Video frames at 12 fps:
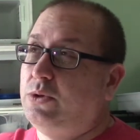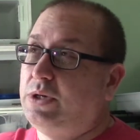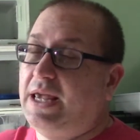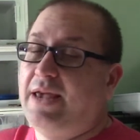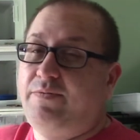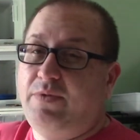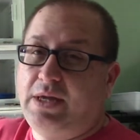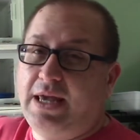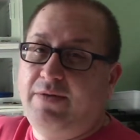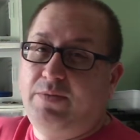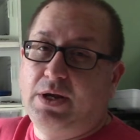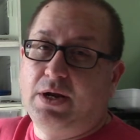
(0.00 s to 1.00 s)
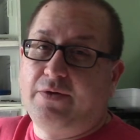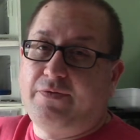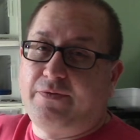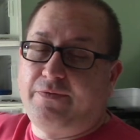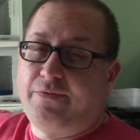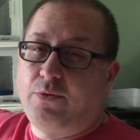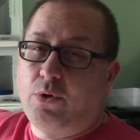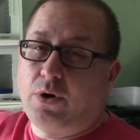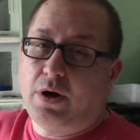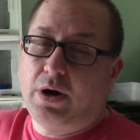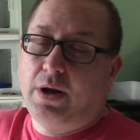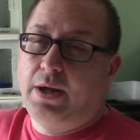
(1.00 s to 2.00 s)
Gave me enough for
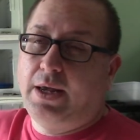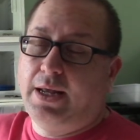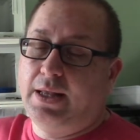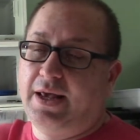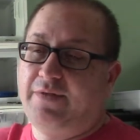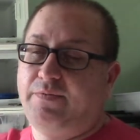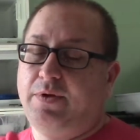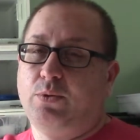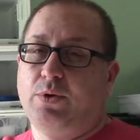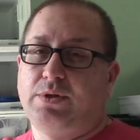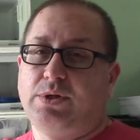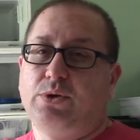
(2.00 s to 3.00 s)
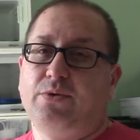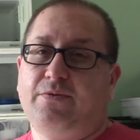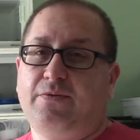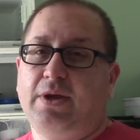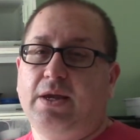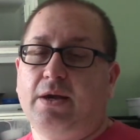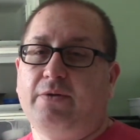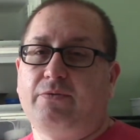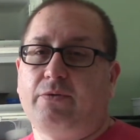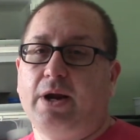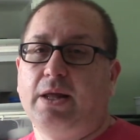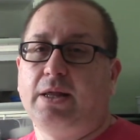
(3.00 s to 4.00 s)
4 and left me with 2 feet of
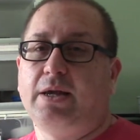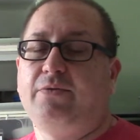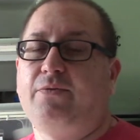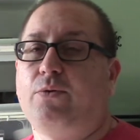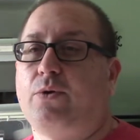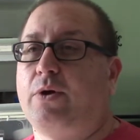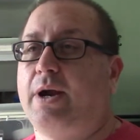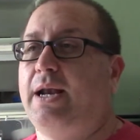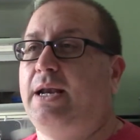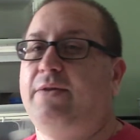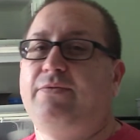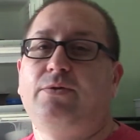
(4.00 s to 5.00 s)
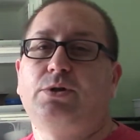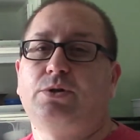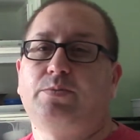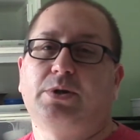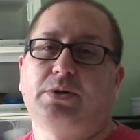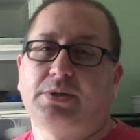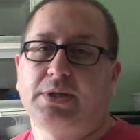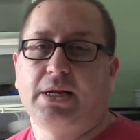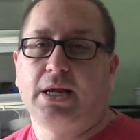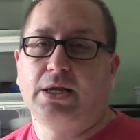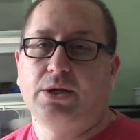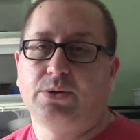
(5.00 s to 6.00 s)
railing for any future builds that
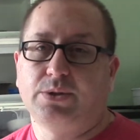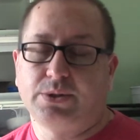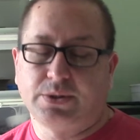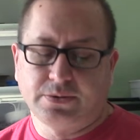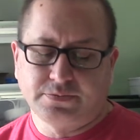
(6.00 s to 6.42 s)
I use.